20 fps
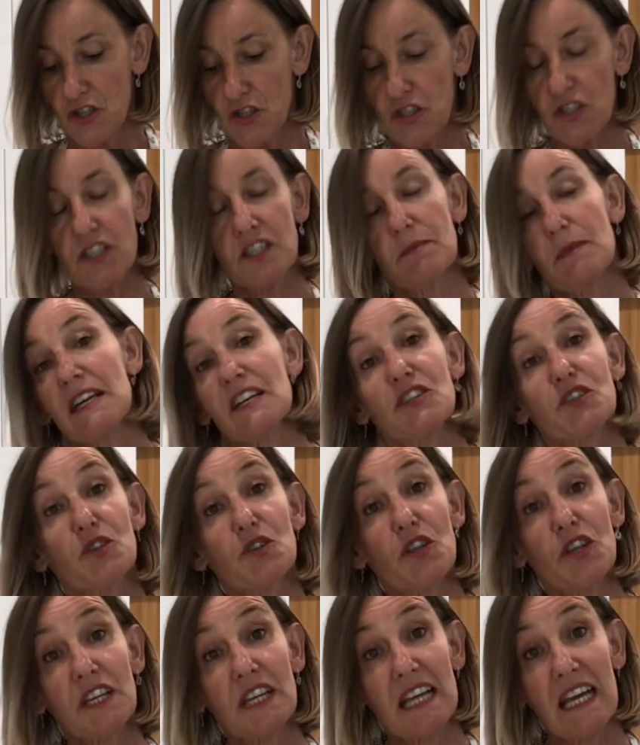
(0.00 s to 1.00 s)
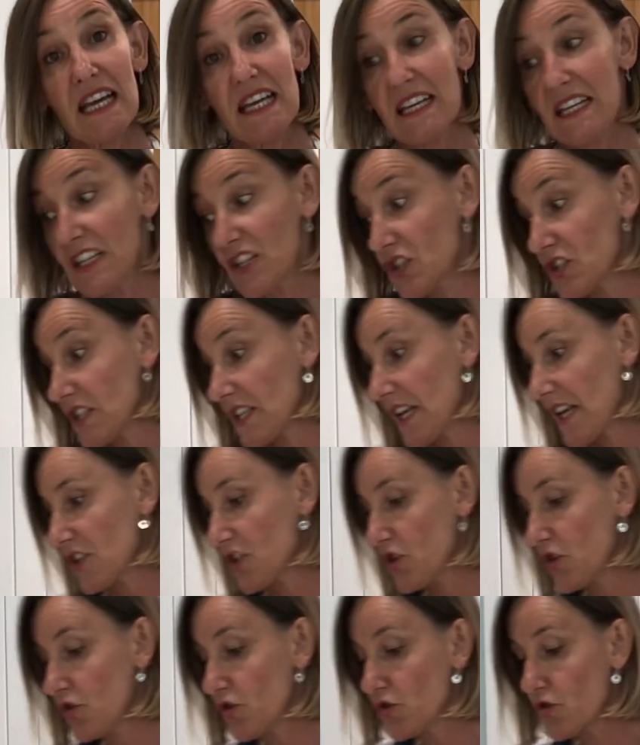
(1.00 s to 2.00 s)
just to make sure that the cake doesn't get
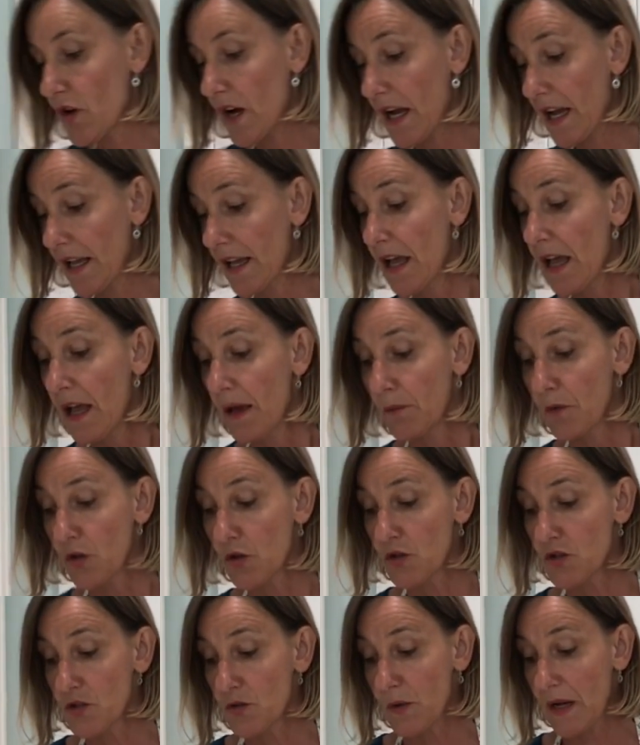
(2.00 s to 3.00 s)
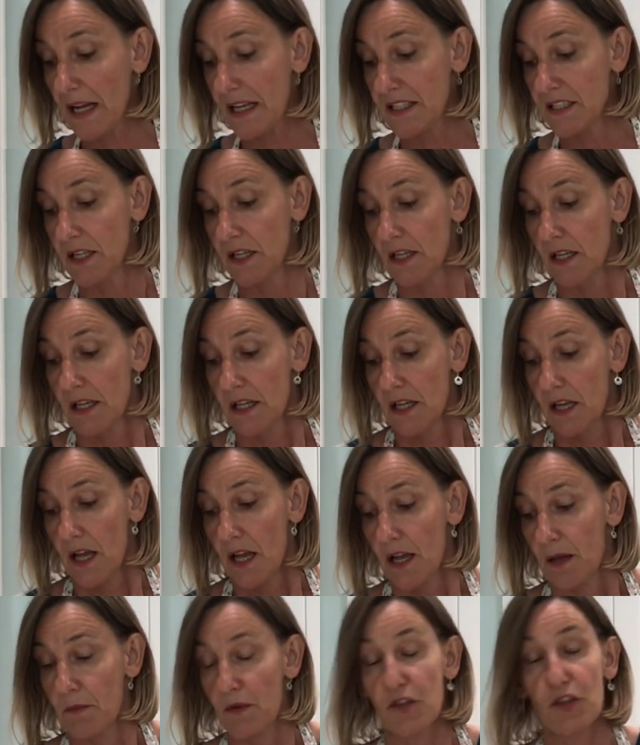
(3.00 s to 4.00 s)
too dry, I'm going to add
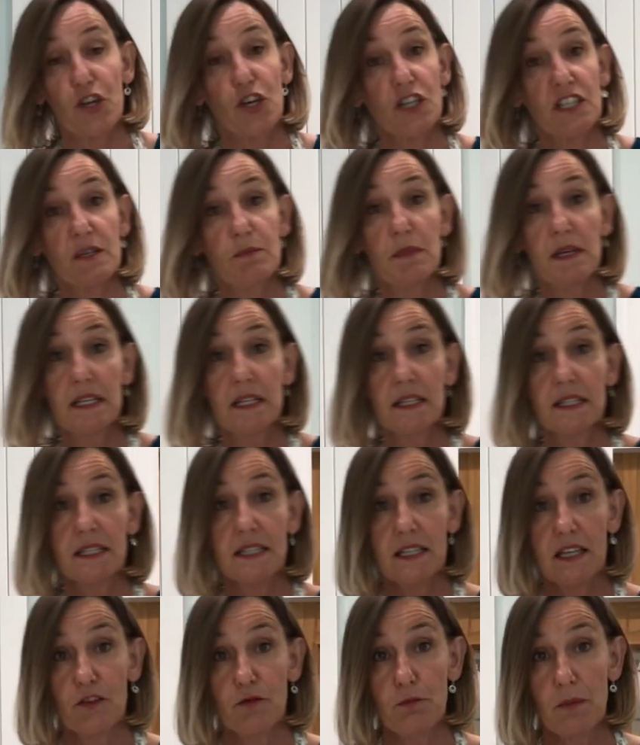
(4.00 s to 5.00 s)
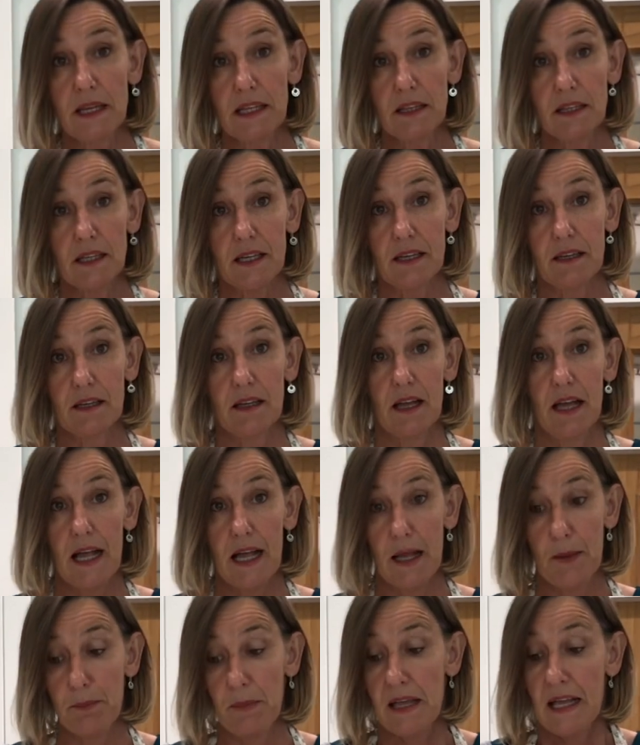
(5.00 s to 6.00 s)
30 ml of milk.
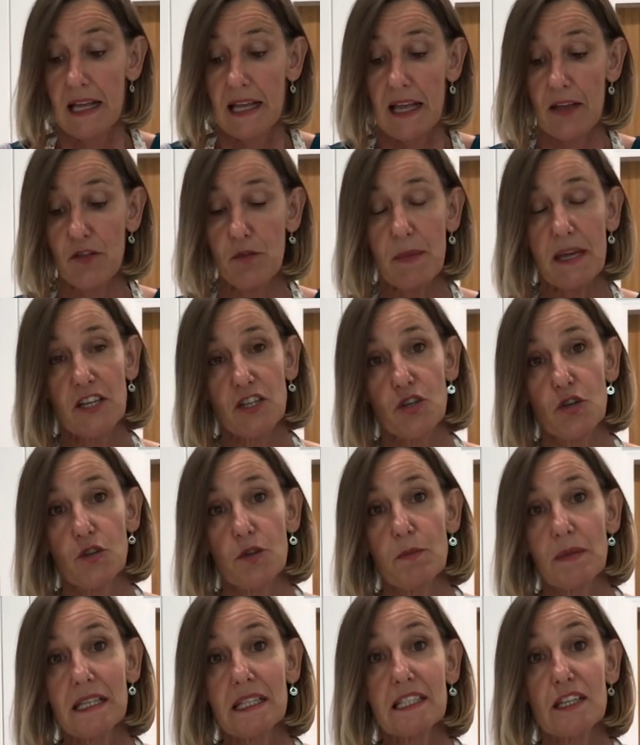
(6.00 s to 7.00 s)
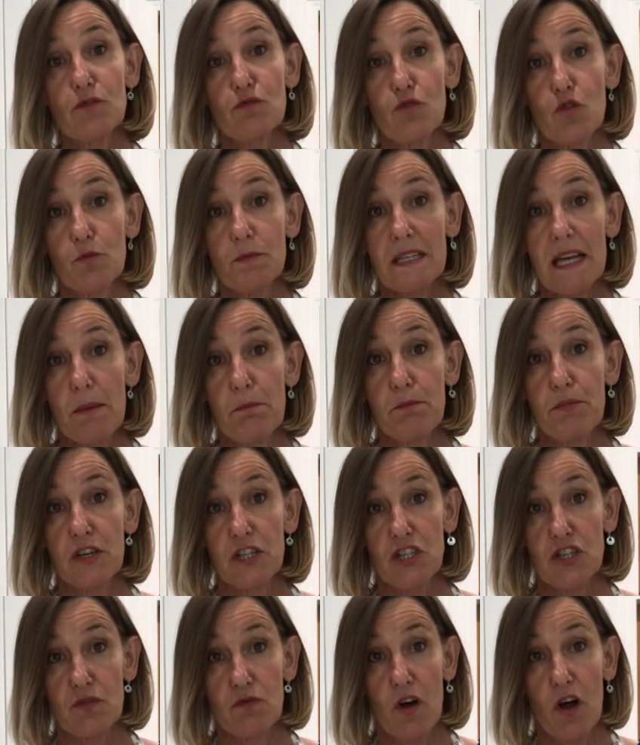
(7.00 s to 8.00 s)
If you make sure the milk's at room
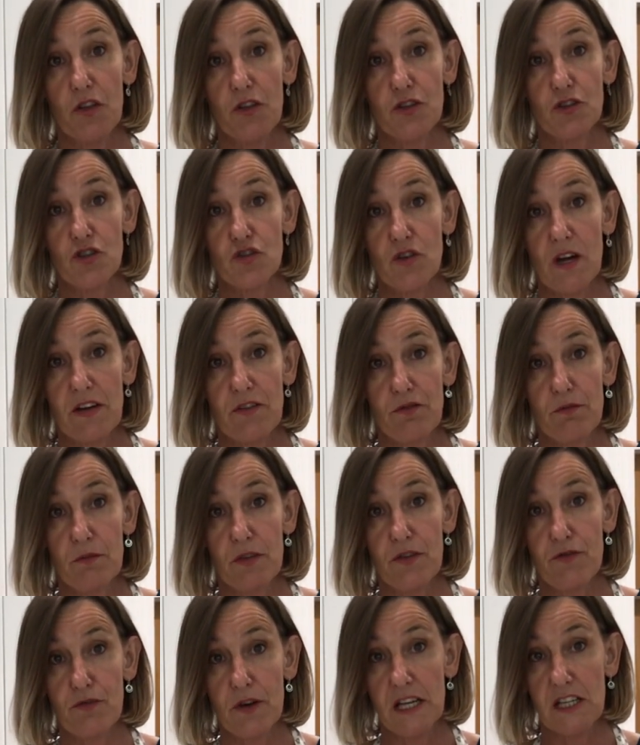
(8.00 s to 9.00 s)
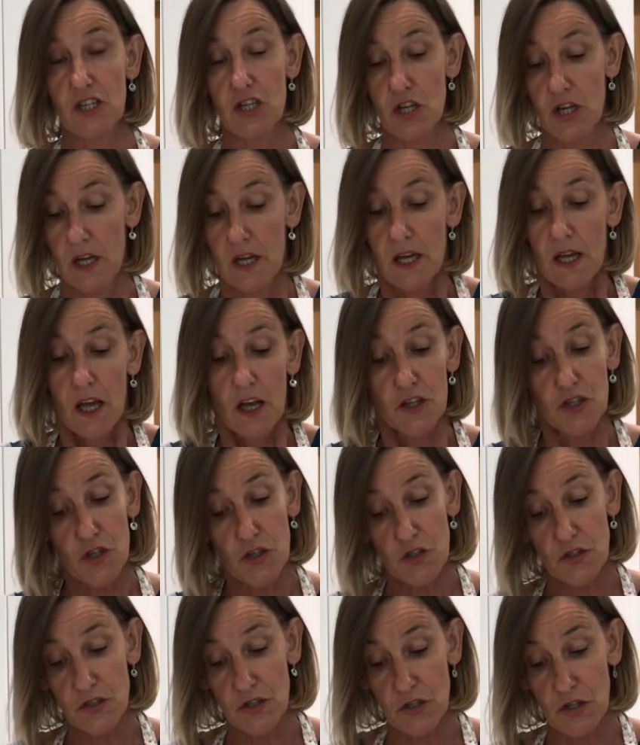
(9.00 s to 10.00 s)
temperature rather than straight from the fridge, and
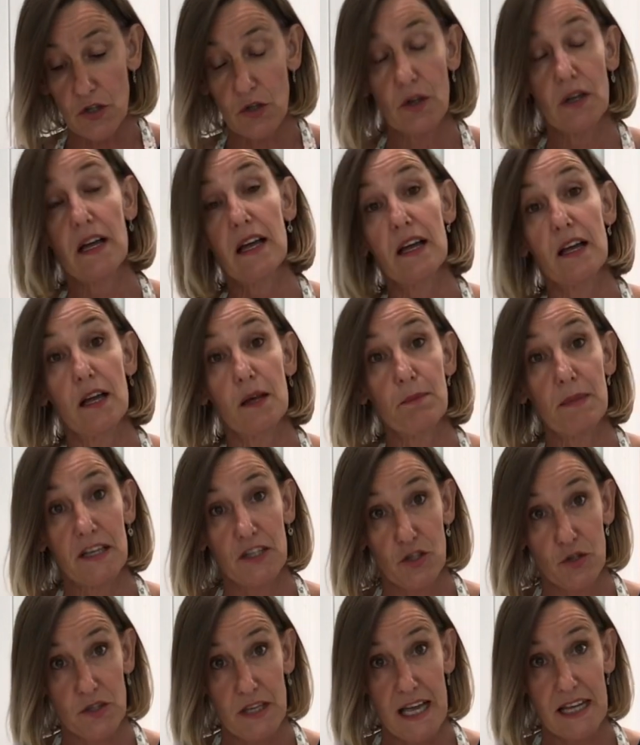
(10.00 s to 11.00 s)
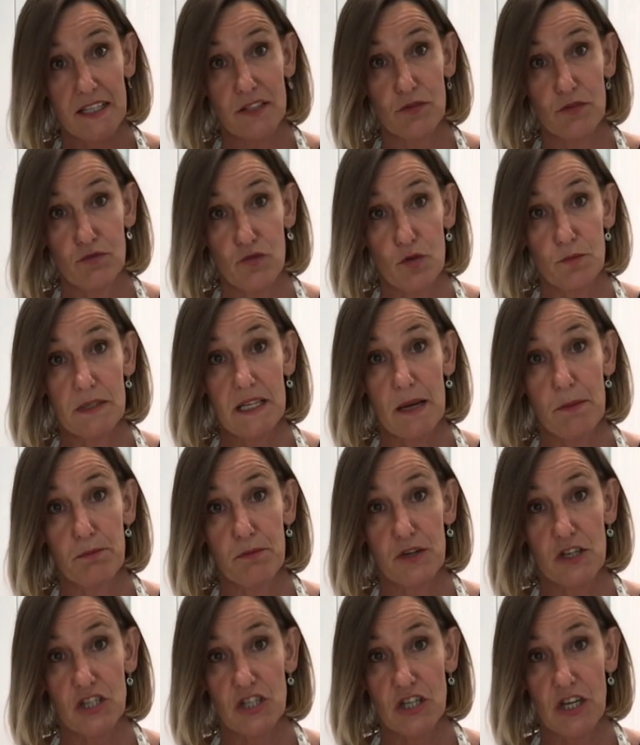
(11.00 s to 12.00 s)
also make sure the eggs are at room
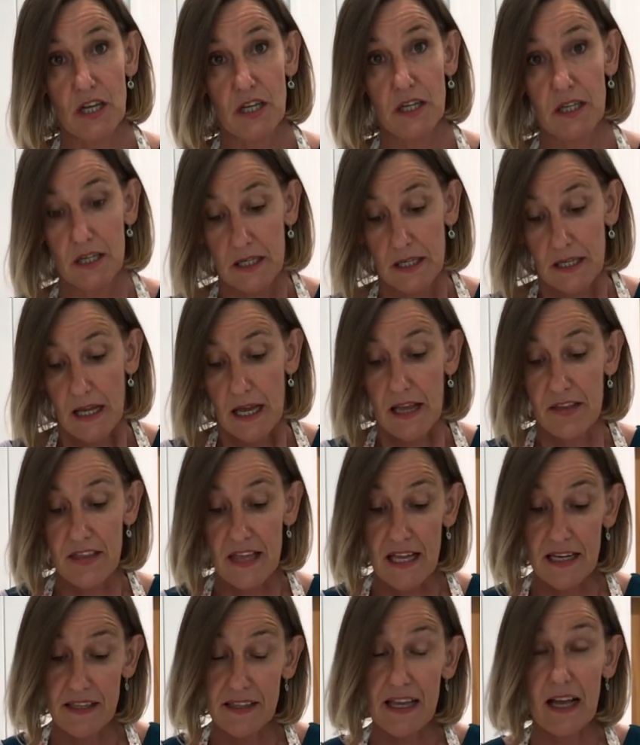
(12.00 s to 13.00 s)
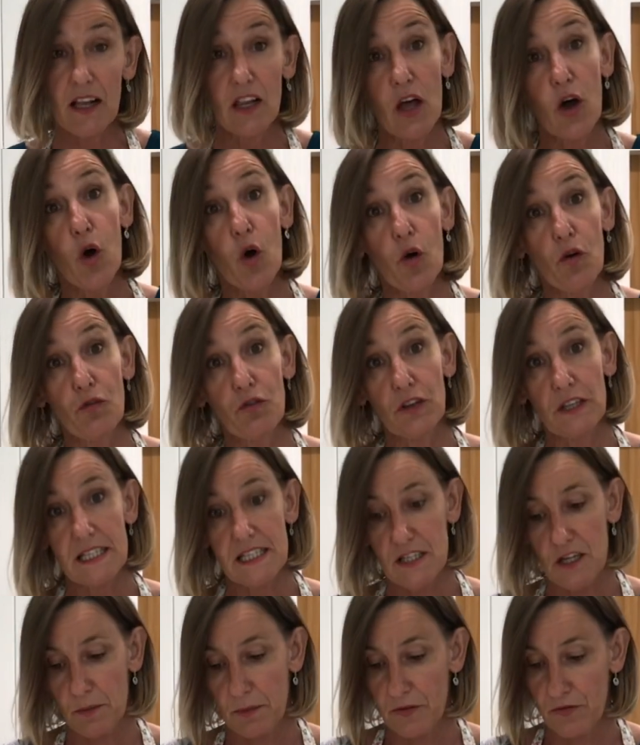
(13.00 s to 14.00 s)
temperature, and then that will hopefully
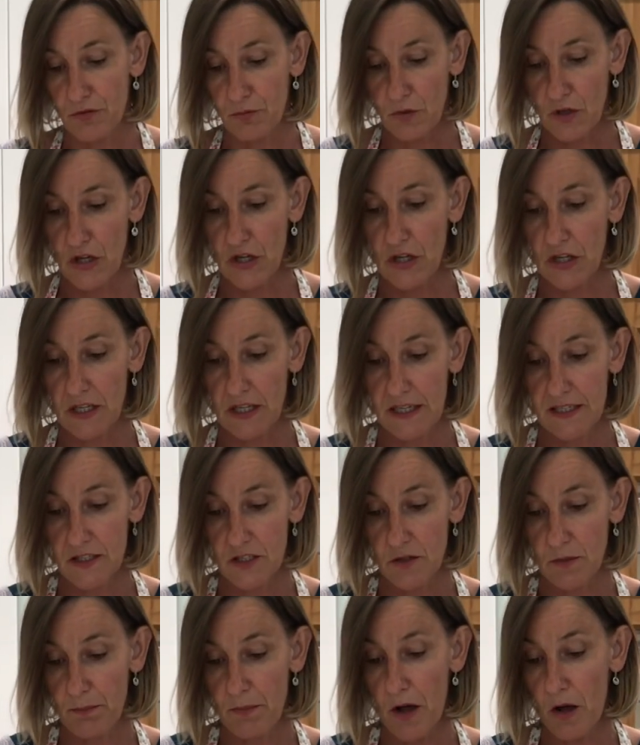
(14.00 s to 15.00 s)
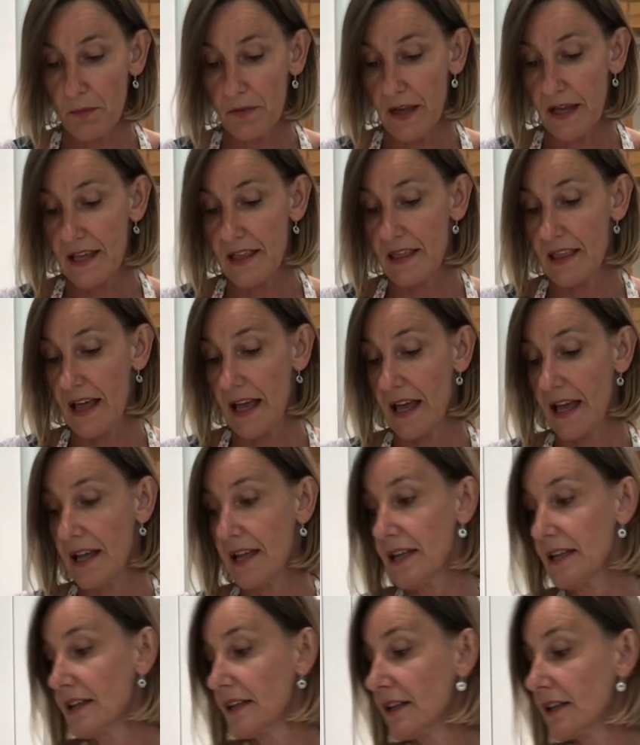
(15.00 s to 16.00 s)
stop it from curdling. So pop that in there,